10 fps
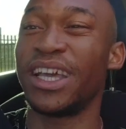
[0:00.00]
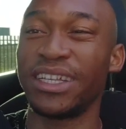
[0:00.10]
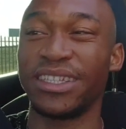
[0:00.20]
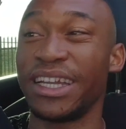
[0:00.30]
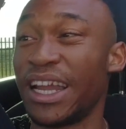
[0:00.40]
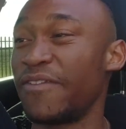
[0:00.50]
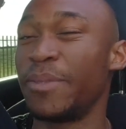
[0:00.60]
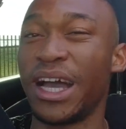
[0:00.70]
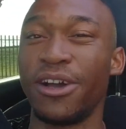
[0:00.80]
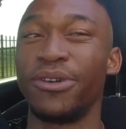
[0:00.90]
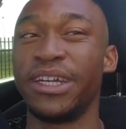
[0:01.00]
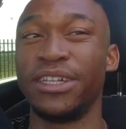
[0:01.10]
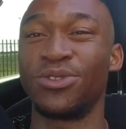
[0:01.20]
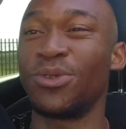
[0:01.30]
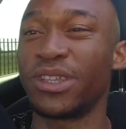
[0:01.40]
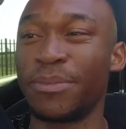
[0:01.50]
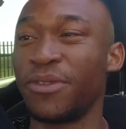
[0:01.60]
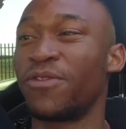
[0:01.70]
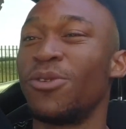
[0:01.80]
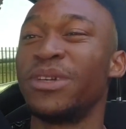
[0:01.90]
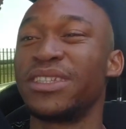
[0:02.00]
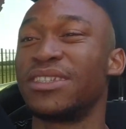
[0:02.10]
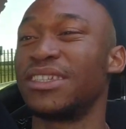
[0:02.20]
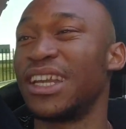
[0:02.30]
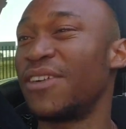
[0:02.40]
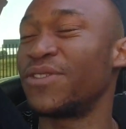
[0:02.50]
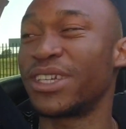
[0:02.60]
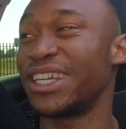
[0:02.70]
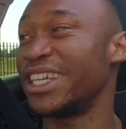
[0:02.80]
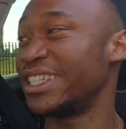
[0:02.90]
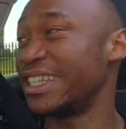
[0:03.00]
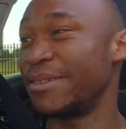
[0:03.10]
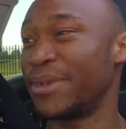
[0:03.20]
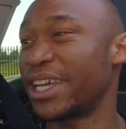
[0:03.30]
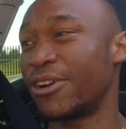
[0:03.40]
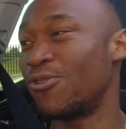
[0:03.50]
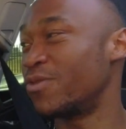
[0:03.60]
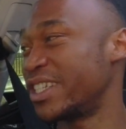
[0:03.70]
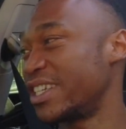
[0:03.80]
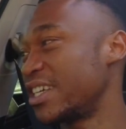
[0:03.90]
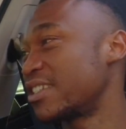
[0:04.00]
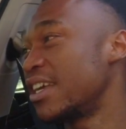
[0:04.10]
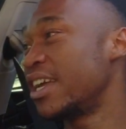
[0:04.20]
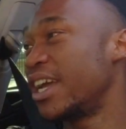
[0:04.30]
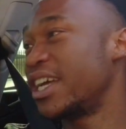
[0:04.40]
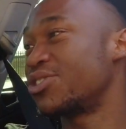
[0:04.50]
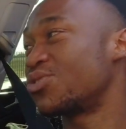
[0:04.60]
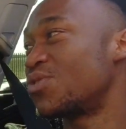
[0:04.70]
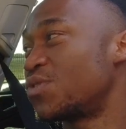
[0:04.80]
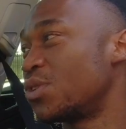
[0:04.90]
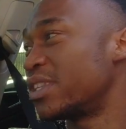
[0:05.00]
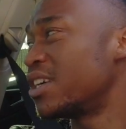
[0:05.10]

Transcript: has enough power and torque. The performance is enough. You can easily make overtakes and so forth.